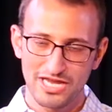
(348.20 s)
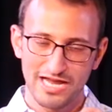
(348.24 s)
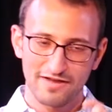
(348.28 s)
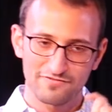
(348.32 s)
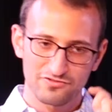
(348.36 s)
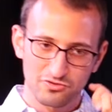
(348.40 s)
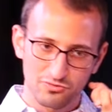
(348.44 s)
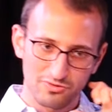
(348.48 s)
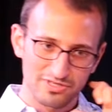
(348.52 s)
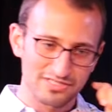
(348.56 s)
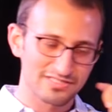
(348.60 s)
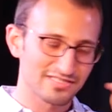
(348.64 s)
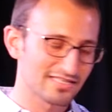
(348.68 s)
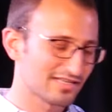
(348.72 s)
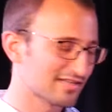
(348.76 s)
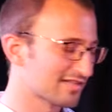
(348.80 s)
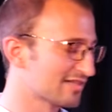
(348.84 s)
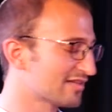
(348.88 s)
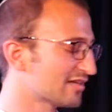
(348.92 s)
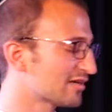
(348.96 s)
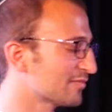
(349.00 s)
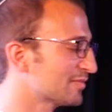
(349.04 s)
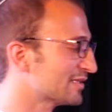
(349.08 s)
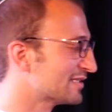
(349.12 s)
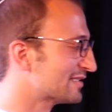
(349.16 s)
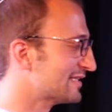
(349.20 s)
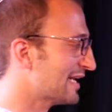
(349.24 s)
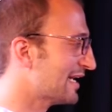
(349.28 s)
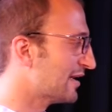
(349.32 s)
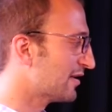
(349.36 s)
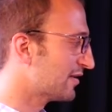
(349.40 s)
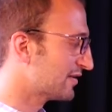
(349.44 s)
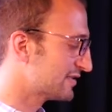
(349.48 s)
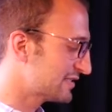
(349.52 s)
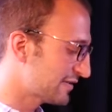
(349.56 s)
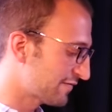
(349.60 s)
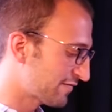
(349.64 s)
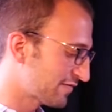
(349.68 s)
you have to always think a little
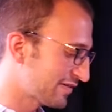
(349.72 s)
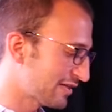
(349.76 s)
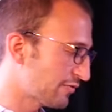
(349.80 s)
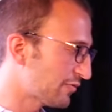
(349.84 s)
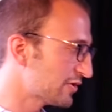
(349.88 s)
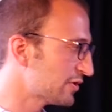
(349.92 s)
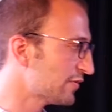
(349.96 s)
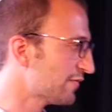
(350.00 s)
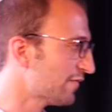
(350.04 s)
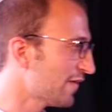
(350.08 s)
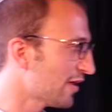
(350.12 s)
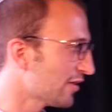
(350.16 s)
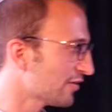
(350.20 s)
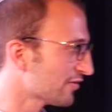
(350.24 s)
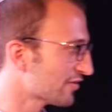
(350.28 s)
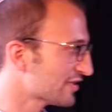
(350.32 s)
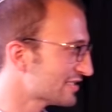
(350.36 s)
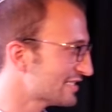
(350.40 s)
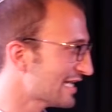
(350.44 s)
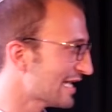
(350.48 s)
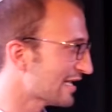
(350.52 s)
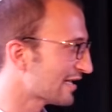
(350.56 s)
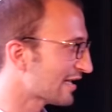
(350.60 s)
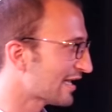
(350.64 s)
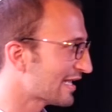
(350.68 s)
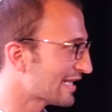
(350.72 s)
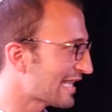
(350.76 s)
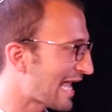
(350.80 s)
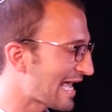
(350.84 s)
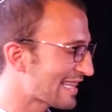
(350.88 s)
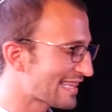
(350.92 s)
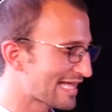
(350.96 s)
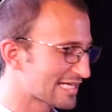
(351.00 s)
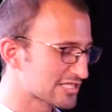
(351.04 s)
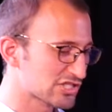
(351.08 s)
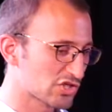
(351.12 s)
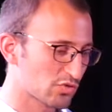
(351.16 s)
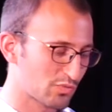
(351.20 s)
bit differently when you follow the data,
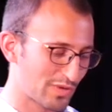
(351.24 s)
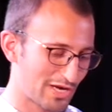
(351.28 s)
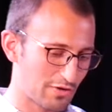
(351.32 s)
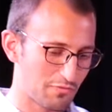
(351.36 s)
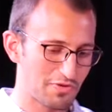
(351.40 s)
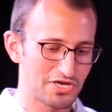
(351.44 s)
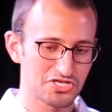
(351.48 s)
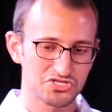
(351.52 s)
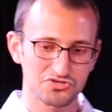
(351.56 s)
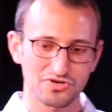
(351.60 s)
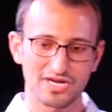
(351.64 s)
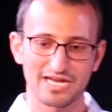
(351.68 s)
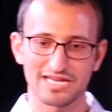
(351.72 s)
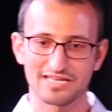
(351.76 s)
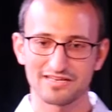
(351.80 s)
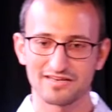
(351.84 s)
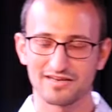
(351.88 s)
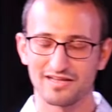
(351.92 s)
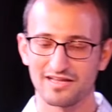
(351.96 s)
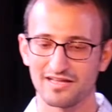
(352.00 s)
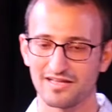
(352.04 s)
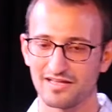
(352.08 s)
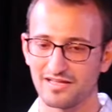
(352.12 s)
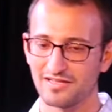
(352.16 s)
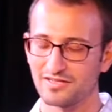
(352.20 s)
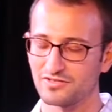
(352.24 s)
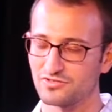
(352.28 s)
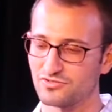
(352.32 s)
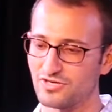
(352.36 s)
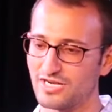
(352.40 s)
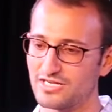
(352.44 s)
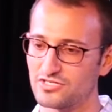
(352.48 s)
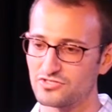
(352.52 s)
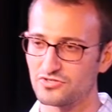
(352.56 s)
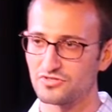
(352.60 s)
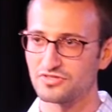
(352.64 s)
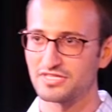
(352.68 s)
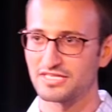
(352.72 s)
and that's the way we try
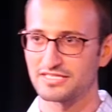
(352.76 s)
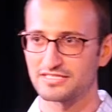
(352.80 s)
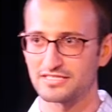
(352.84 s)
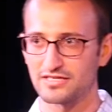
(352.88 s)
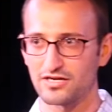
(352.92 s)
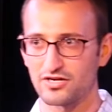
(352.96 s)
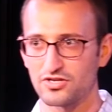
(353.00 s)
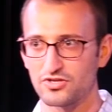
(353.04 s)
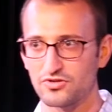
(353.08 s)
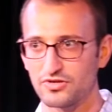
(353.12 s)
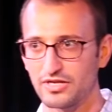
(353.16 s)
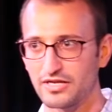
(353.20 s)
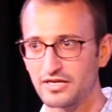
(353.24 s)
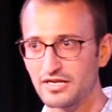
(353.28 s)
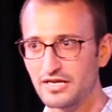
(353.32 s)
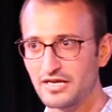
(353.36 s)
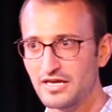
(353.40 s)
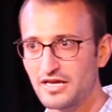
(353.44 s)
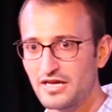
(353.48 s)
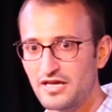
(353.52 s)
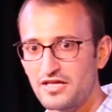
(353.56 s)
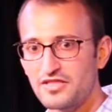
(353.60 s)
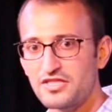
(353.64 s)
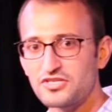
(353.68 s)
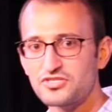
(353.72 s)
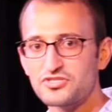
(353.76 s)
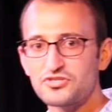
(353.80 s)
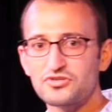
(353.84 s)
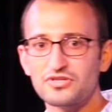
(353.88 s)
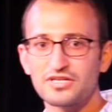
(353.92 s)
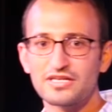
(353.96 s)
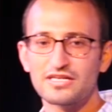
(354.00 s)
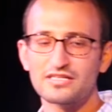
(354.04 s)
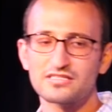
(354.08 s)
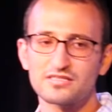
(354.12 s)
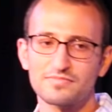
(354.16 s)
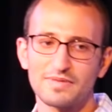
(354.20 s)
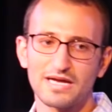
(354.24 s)
and do things in our unit. This
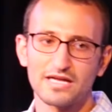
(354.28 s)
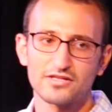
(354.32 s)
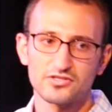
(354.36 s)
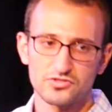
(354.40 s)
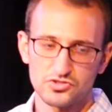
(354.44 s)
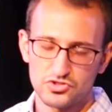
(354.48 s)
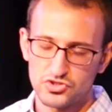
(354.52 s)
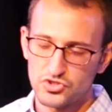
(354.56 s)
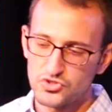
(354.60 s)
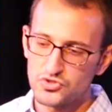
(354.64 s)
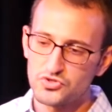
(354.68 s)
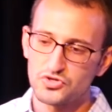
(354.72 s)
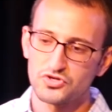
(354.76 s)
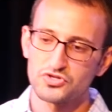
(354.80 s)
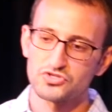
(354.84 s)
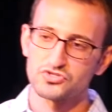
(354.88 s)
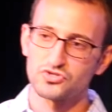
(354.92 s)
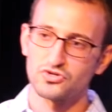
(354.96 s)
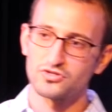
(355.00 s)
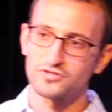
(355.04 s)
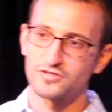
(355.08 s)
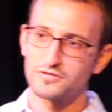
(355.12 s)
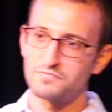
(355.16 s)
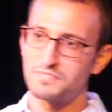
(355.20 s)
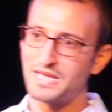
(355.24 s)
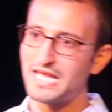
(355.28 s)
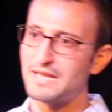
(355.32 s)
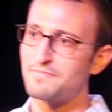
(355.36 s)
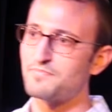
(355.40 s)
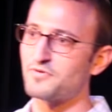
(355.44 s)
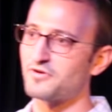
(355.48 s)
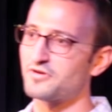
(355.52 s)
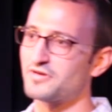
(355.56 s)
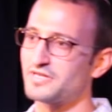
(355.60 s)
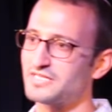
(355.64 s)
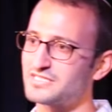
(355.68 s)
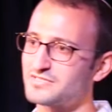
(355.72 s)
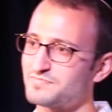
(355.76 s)
unit is about 2 years old on
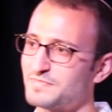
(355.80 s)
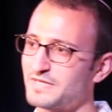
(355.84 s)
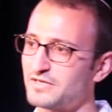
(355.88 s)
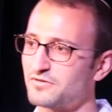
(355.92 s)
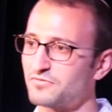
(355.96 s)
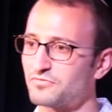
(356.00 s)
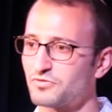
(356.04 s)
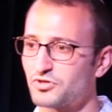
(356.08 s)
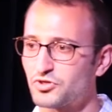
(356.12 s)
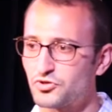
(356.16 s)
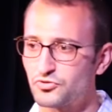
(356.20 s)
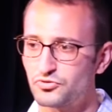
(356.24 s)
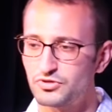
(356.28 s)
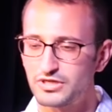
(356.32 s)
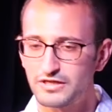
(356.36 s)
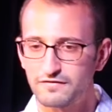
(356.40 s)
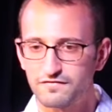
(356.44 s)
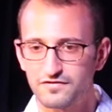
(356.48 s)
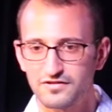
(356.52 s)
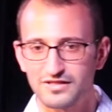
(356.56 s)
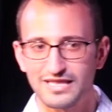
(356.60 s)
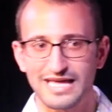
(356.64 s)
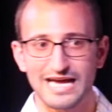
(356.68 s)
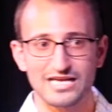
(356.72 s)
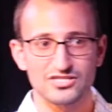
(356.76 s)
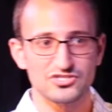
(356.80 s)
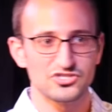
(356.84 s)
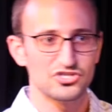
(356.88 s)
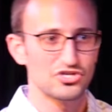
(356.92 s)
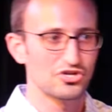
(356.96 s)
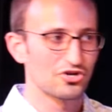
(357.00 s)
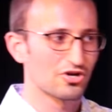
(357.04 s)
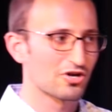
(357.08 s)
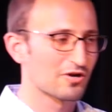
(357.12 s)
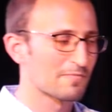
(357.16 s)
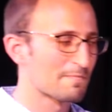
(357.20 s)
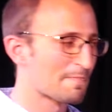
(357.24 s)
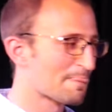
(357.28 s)
paper. It's been recruiting for the last
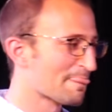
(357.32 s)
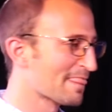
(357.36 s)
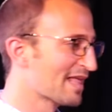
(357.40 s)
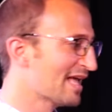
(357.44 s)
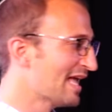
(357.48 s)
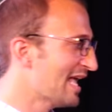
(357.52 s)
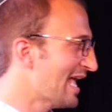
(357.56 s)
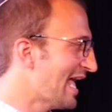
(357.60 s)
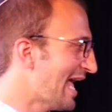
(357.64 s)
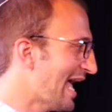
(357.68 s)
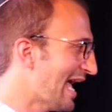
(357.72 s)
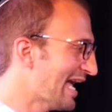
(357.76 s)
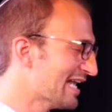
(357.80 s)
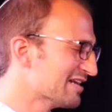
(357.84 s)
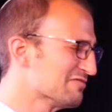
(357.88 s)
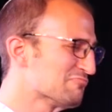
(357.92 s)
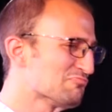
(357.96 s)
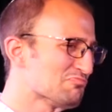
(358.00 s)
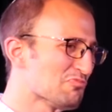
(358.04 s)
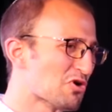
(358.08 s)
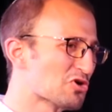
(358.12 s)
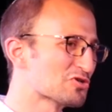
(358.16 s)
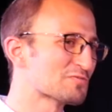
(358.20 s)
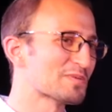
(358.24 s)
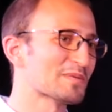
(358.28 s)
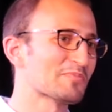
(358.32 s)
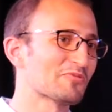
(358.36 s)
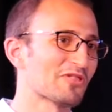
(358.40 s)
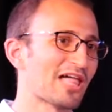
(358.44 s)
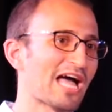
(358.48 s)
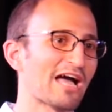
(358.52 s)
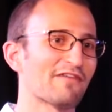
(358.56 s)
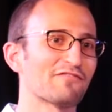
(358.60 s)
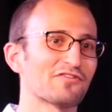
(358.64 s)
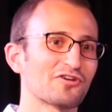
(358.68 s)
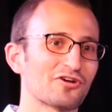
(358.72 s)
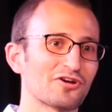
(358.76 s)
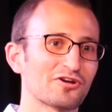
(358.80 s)
year, and most people
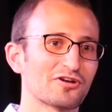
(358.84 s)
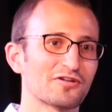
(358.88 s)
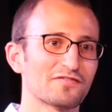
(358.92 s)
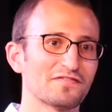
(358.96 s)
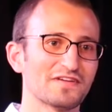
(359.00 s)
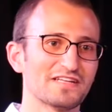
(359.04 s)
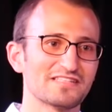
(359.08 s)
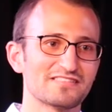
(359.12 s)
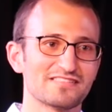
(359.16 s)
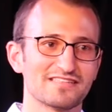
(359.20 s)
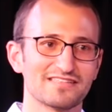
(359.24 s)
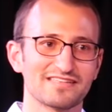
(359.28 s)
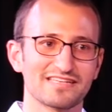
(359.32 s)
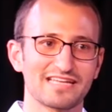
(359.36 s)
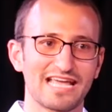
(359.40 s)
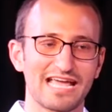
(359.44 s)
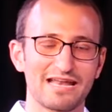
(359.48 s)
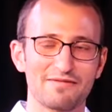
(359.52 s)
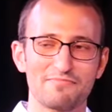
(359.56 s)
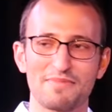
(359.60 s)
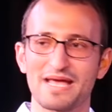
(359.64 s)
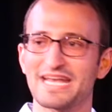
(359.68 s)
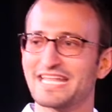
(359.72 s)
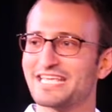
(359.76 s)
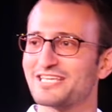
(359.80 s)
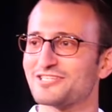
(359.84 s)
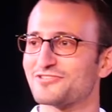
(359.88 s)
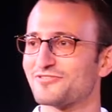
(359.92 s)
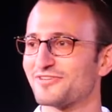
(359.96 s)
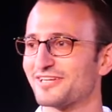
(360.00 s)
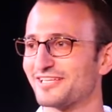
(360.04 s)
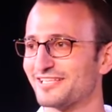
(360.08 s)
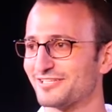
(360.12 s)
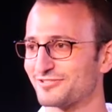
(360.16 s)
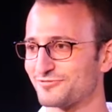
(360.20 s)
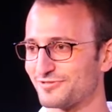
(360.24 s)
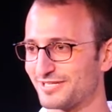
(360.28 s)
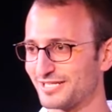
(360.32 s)
haven't heard of it, and many
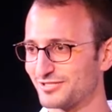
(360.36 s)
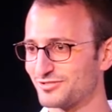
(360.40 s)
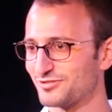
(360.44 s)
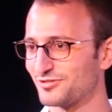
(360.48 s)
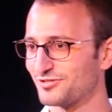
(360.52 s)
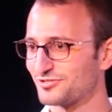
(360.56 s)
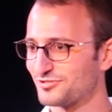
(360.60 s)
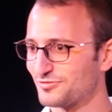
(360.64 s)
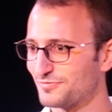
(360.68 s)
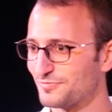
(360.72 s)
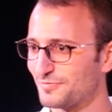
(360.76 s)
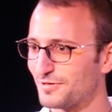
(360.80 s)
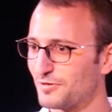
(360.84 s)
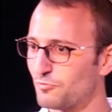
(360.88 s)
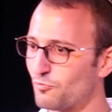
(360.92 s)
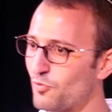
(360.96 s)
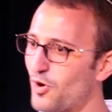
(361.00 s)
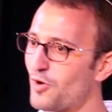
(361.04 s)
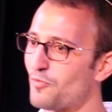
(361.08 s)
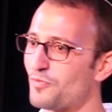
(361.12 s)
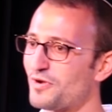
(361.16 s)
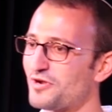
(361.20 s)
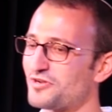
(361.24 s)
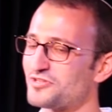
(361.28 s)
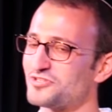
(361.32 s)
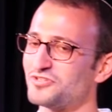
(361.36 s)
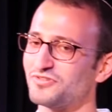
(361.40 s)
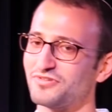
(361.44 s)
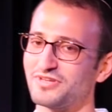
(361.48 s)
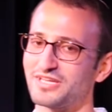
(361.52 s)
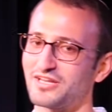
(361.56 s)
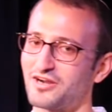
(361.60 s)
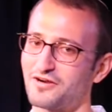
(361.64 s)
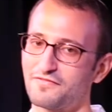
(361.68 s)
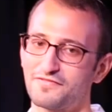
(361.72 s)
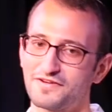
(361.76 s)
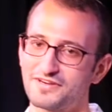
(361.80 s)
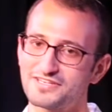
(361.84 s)
Israelis, when I talk to what we are
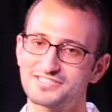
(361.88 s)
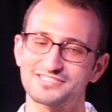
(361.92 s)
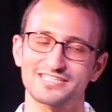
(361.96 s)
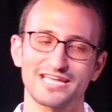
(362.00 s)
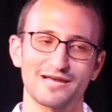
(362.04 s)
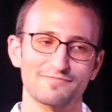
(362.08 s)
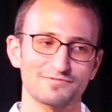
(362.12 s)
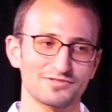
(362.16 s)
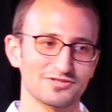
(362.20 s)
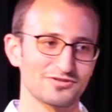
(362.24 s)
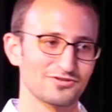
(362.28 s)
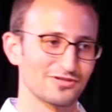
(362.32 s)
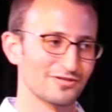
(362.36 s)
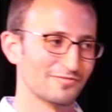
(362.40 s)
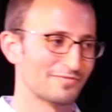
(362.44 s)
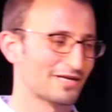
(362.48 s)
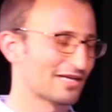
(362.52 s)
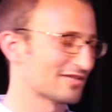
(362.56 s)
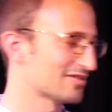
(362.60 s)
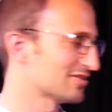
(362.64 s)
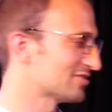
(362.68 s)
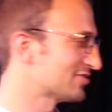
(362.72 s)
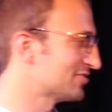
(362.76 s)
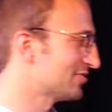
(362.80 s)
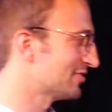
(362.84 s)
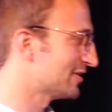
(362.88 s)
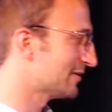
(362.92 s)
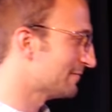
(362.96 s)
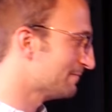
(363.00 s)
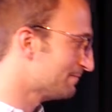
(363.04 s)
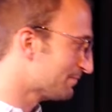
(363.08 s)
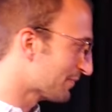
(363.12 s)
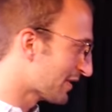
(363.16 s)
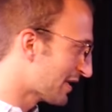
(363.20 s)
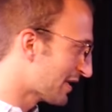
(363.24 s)
doing, are very skeptical about this unit.